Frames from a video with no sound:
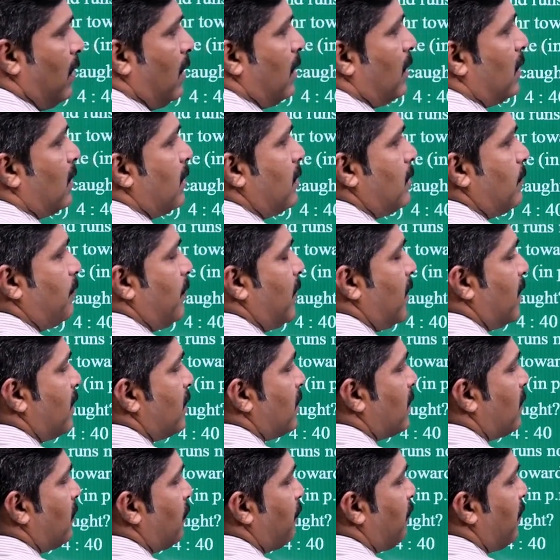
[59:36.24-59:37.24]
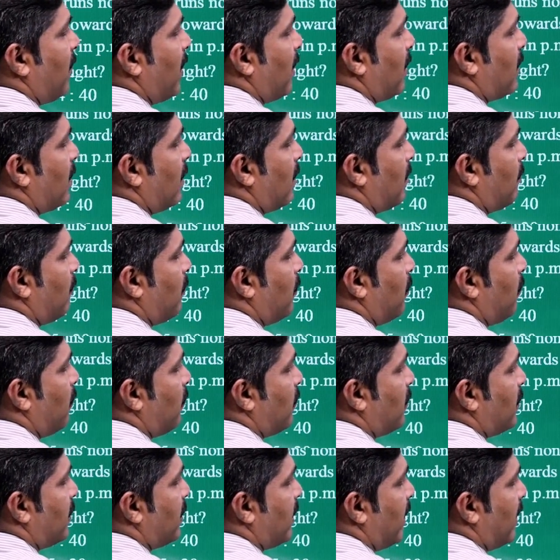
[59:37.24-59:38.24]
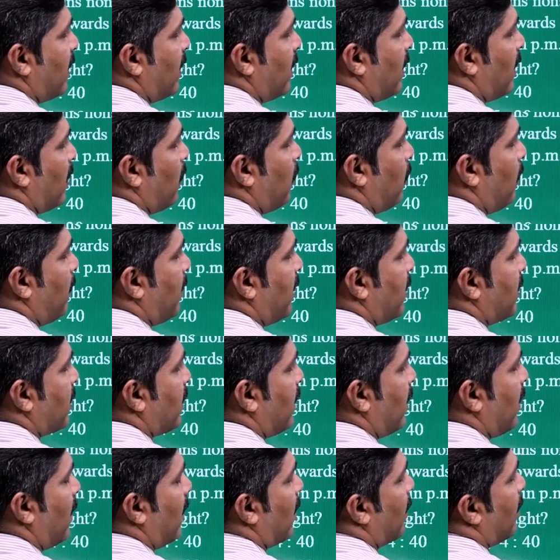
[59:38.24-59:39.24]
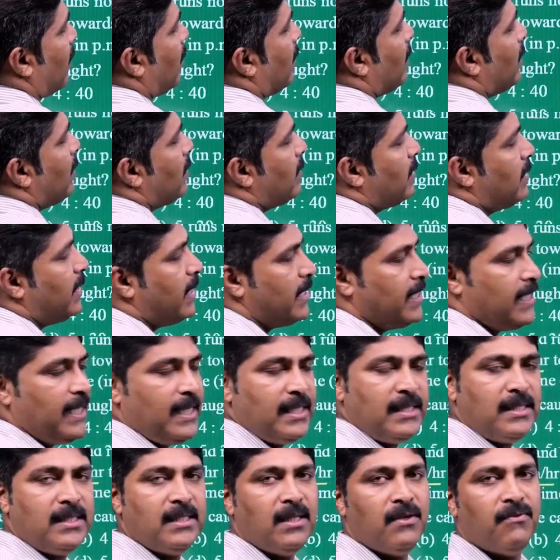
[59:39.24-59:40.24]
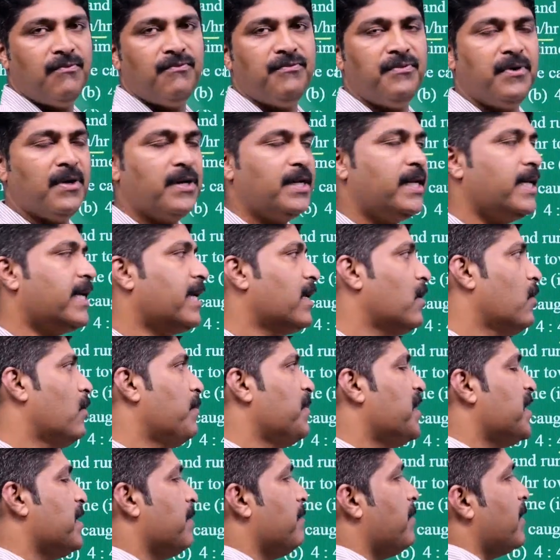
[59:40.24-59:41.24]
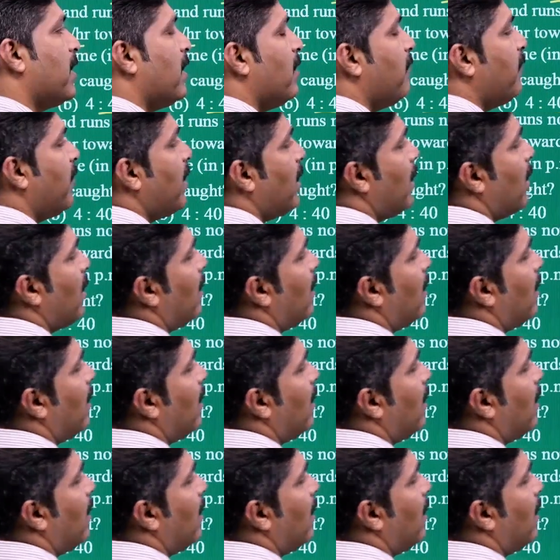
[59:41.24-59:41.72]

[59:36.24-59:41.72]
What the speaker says: this person further moved 10 km, that is 40 km per hour.